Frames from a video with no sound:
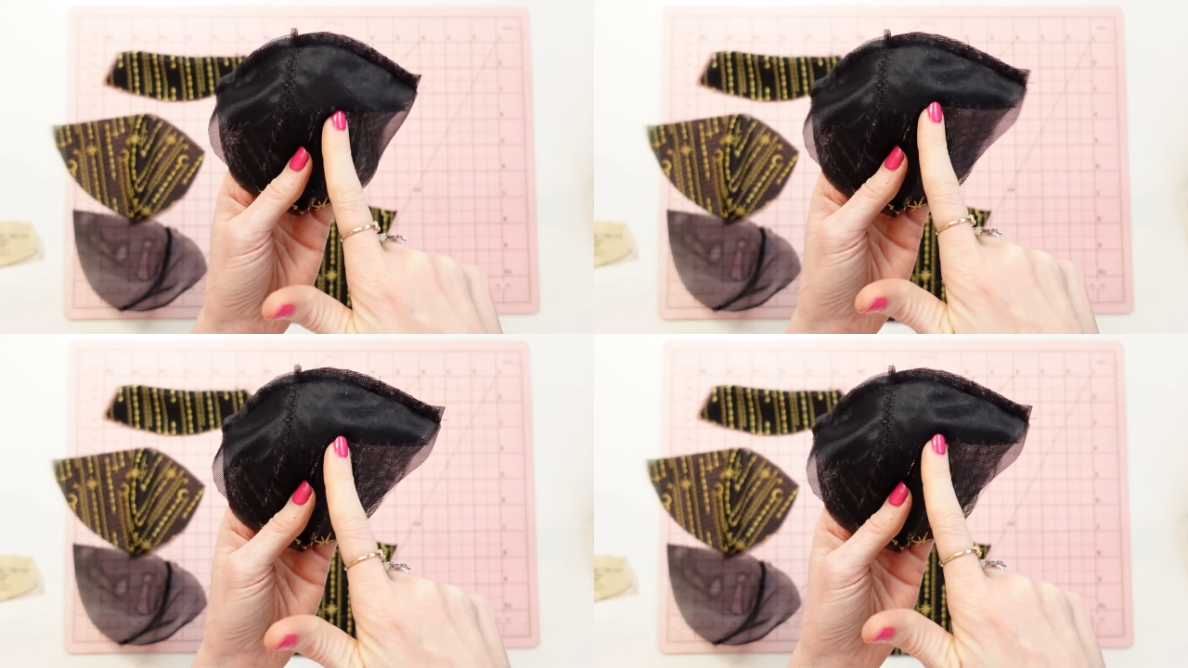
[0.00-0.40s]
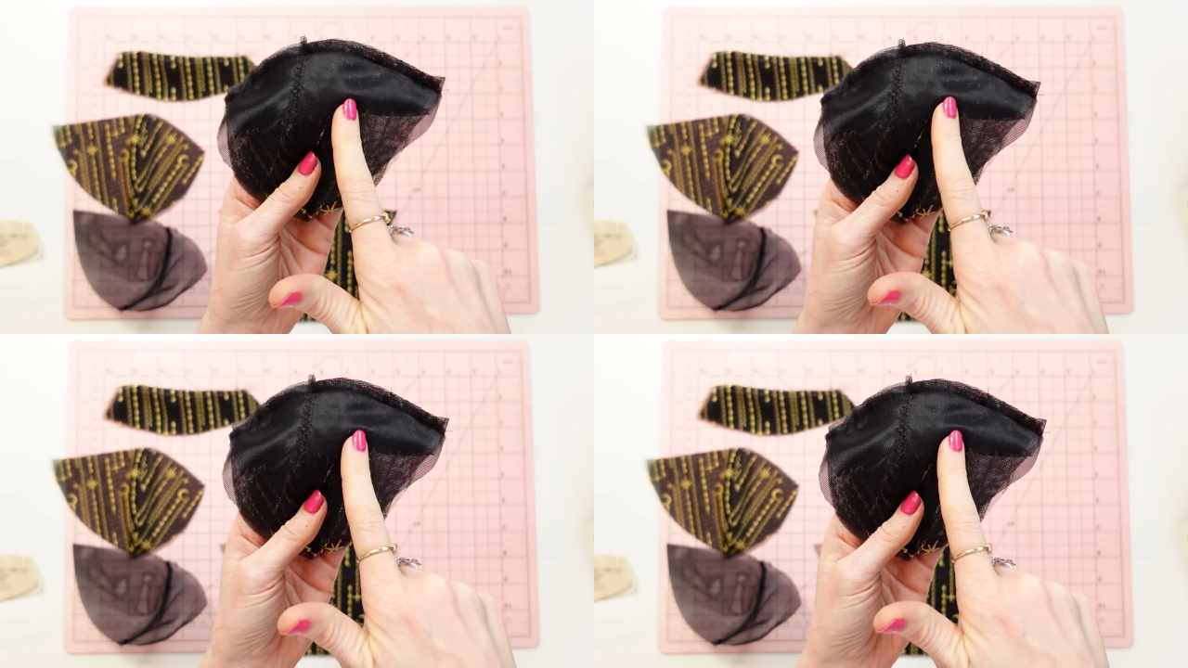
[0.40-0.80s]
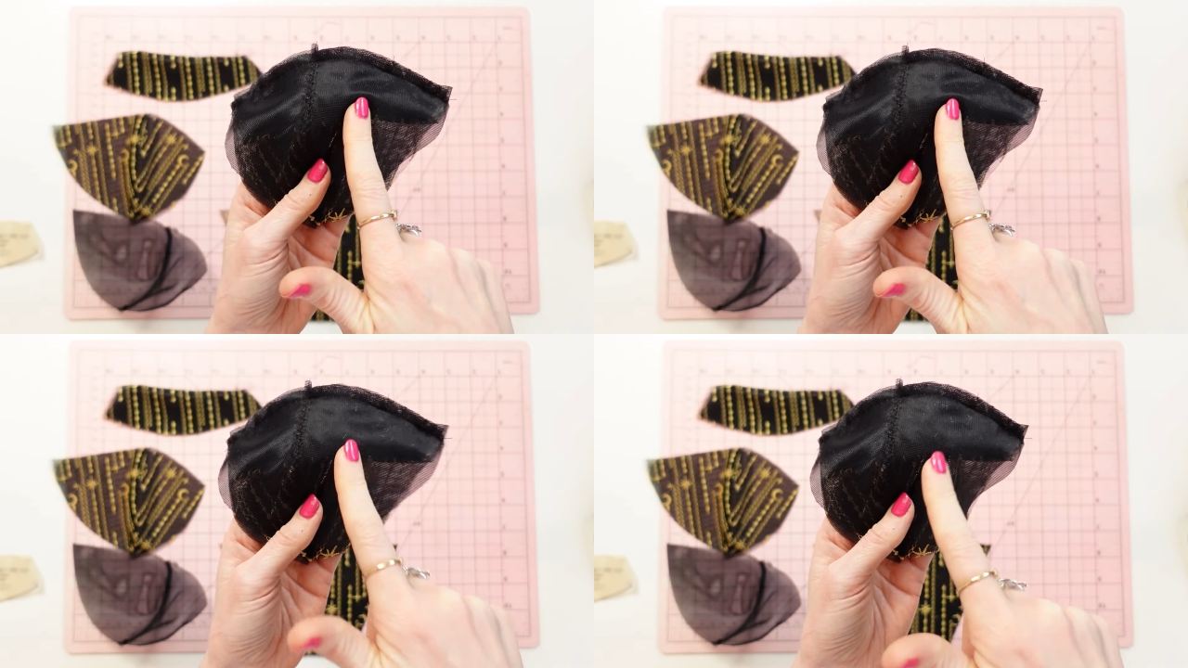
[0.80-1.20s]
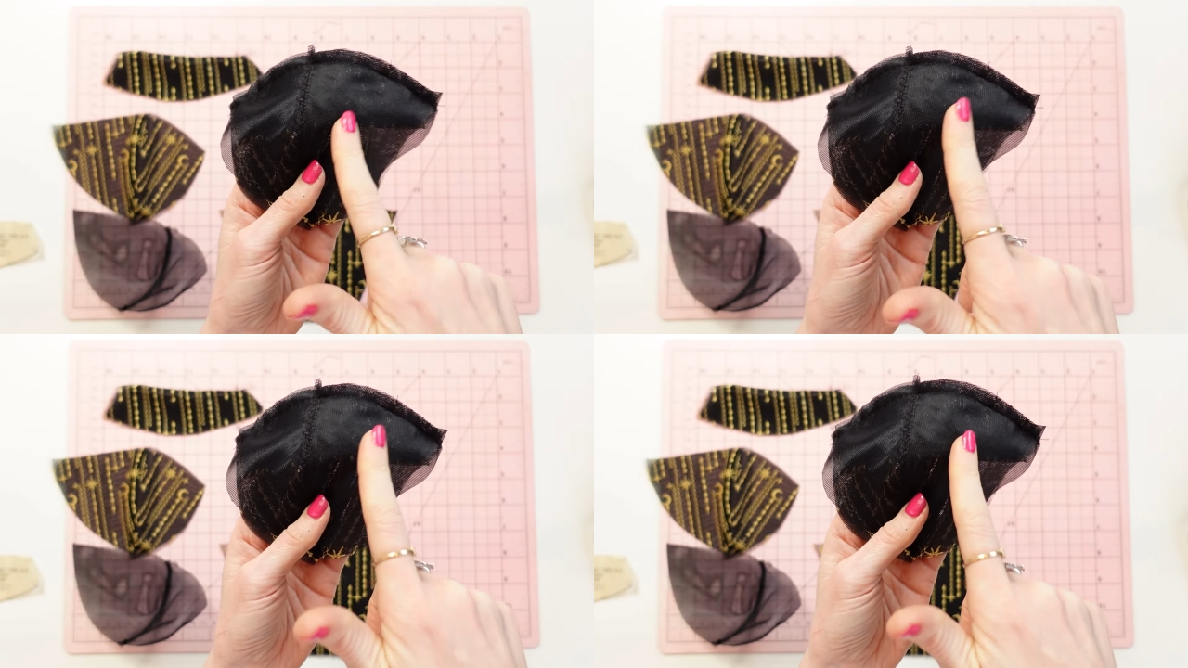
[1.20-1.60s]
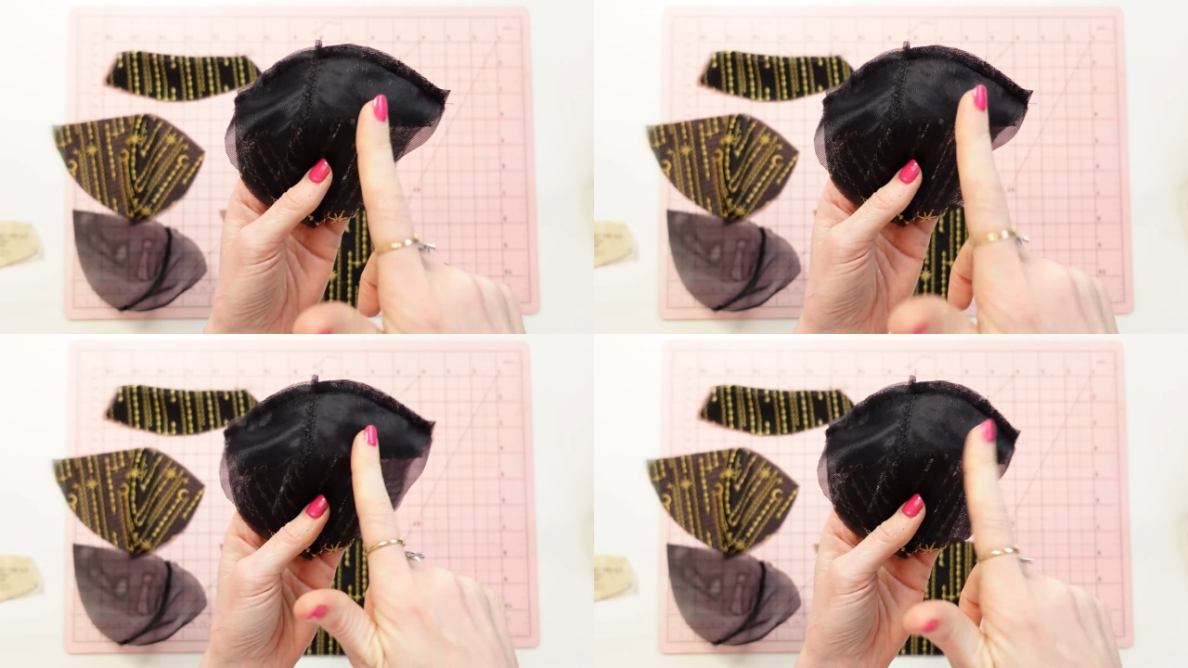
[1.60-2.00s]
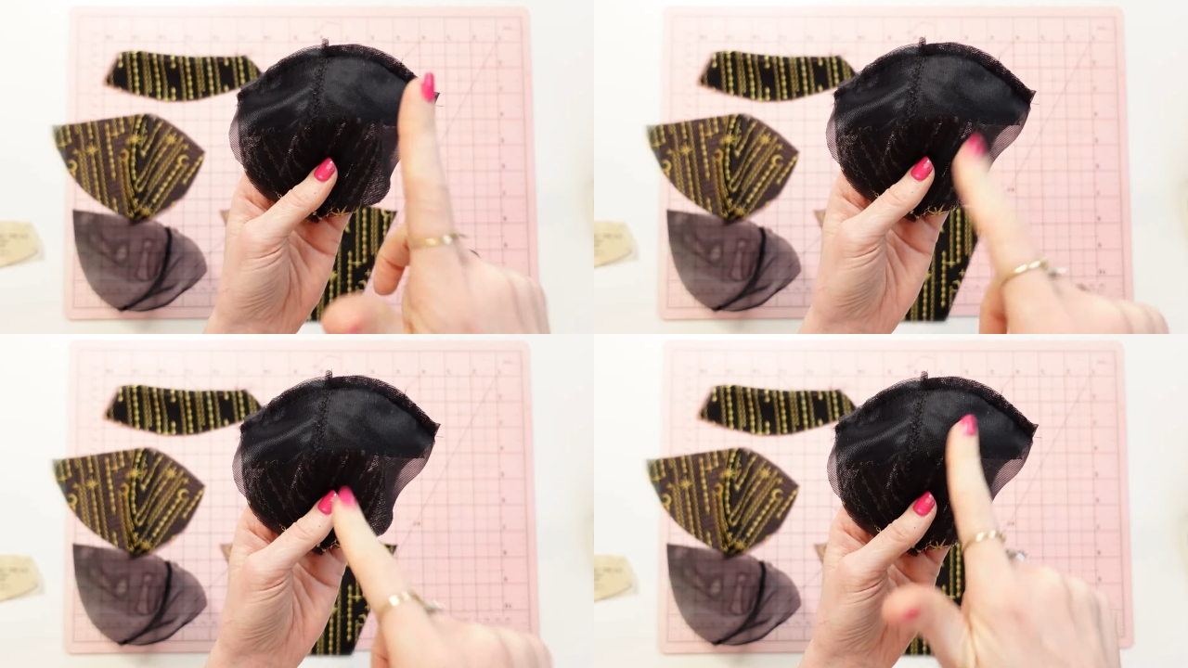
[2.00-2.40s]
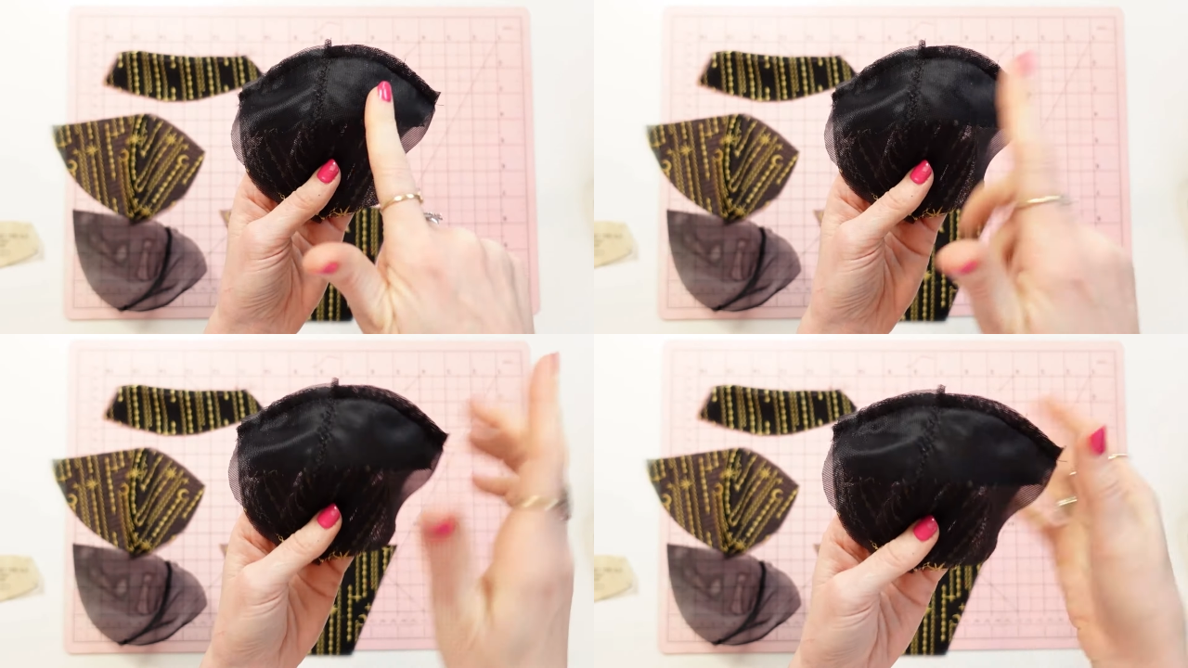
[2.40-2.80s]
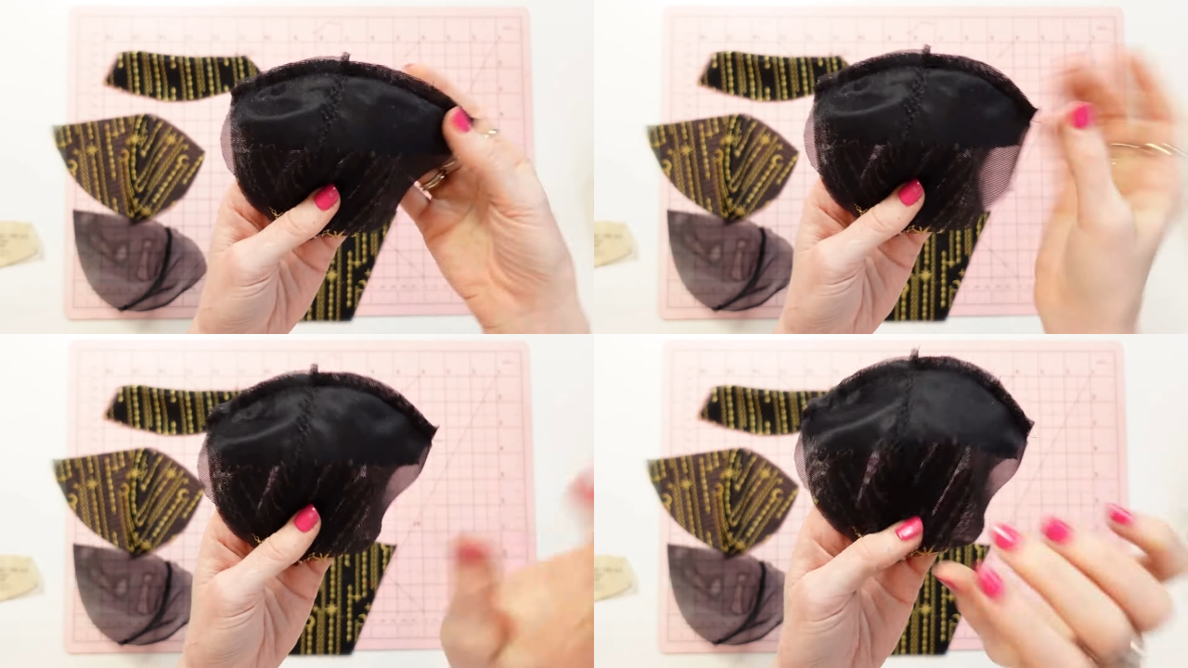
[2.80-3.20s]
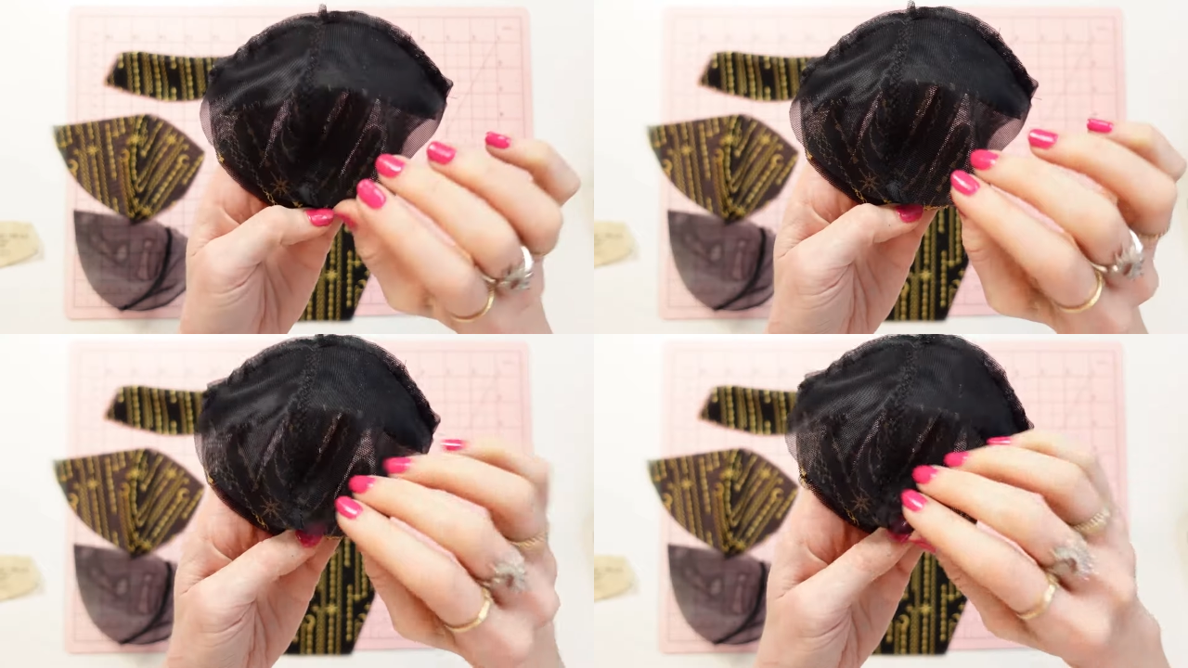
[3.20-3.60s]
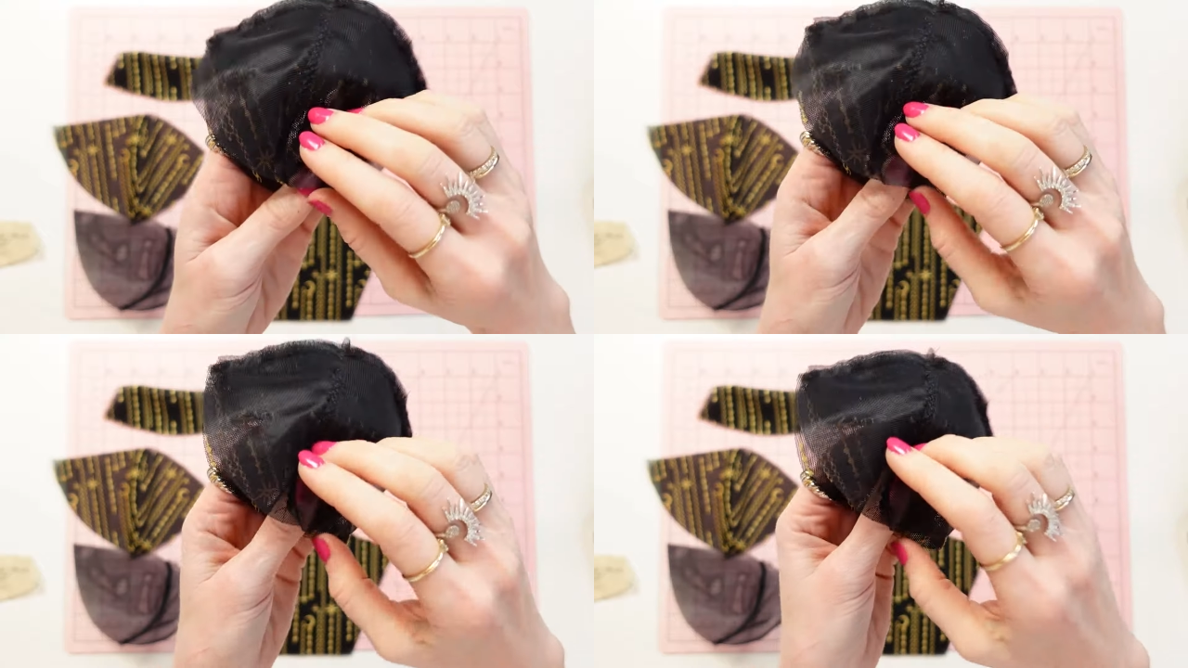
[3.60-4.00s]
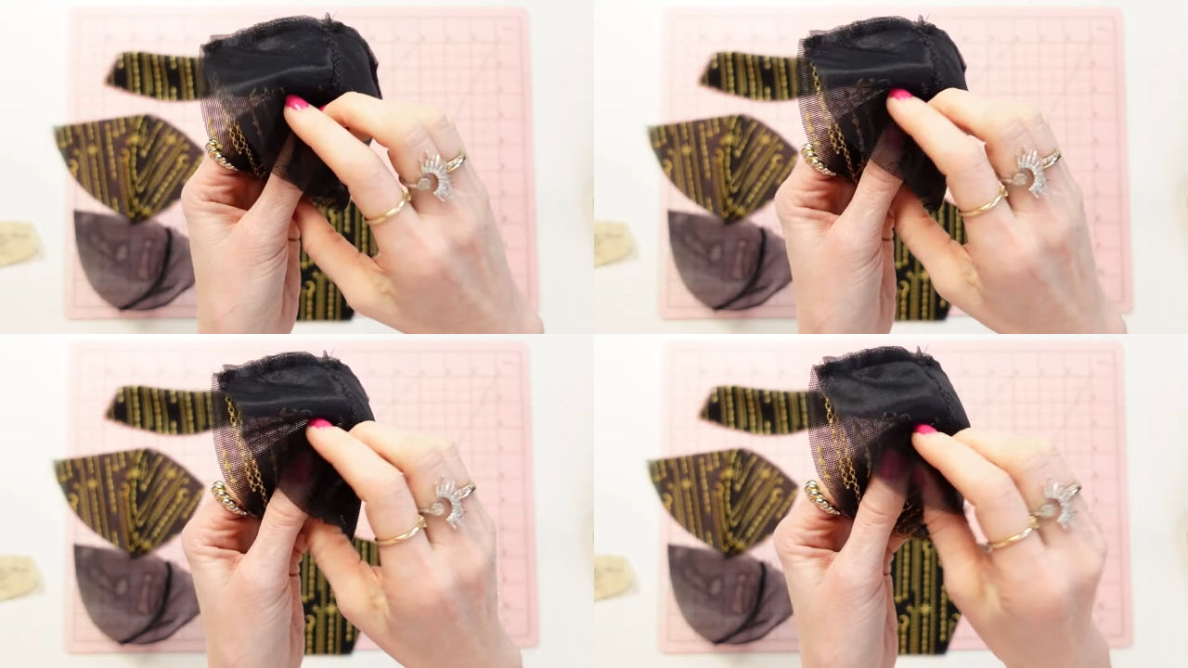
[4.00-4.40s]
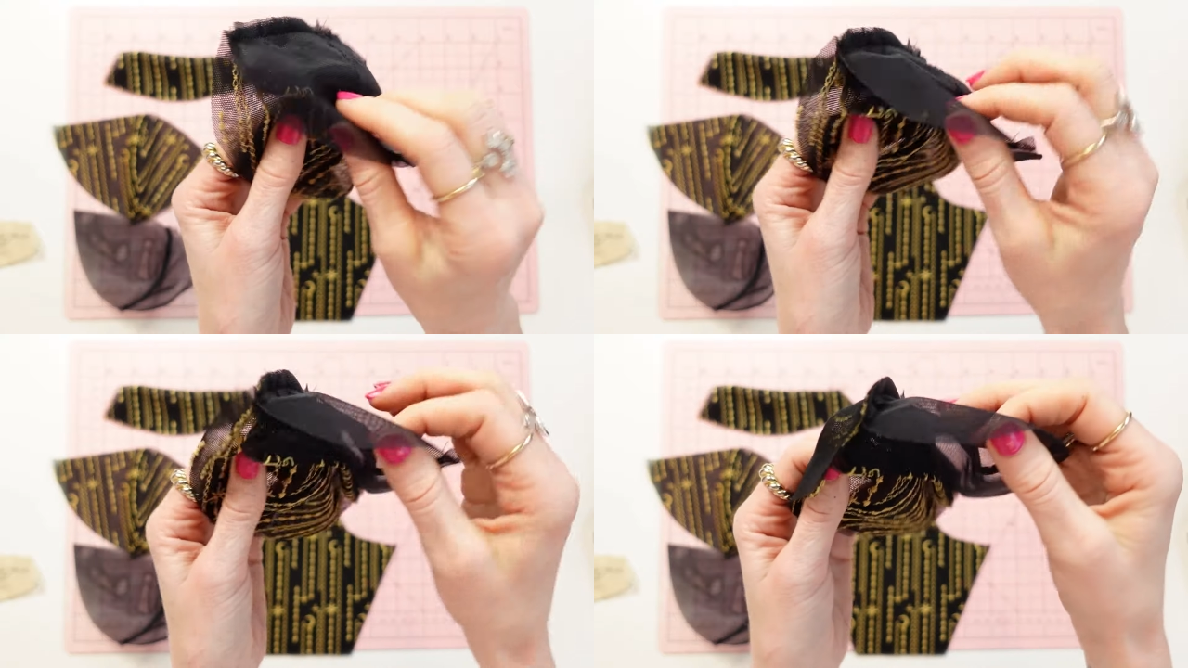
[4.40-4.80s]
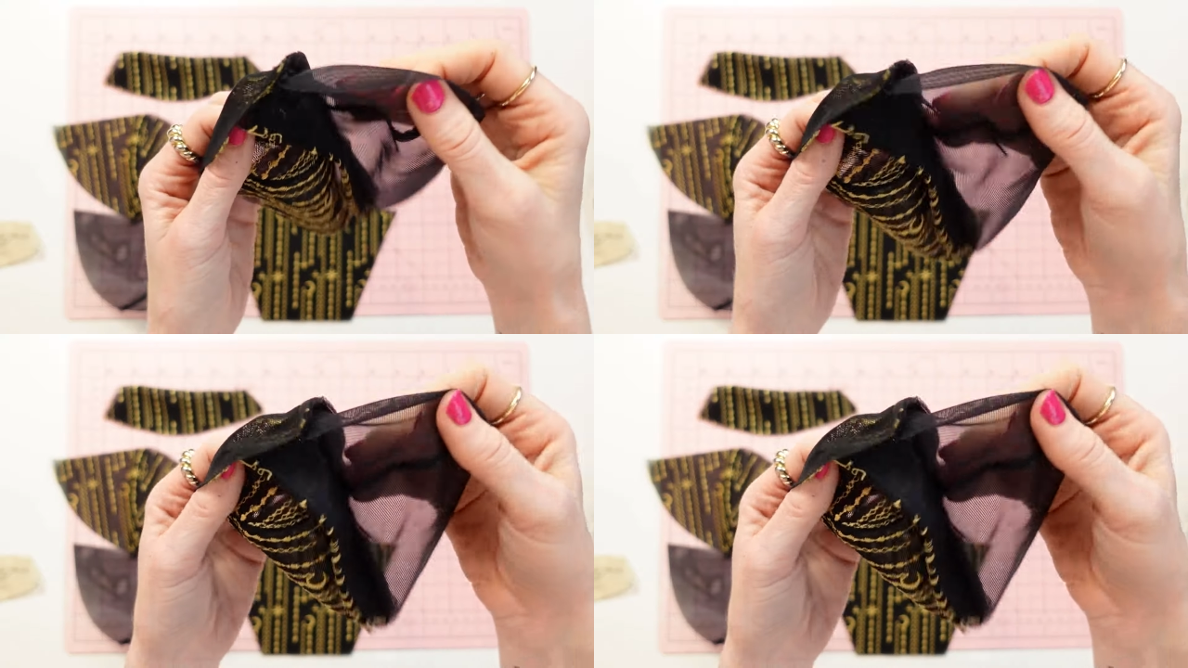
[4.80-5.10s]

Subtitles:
Nobody's mouth can be seen.